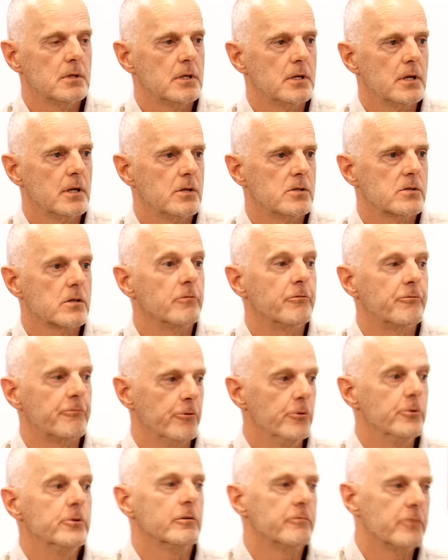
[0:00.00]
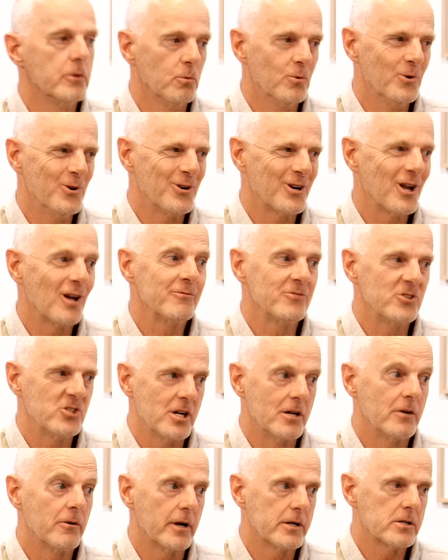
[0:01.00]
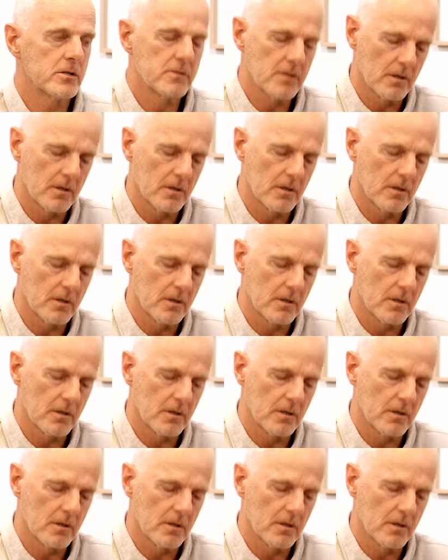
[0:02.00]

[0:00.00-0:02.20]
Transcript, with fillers: is the fruit of the work mm-hmm. over generations.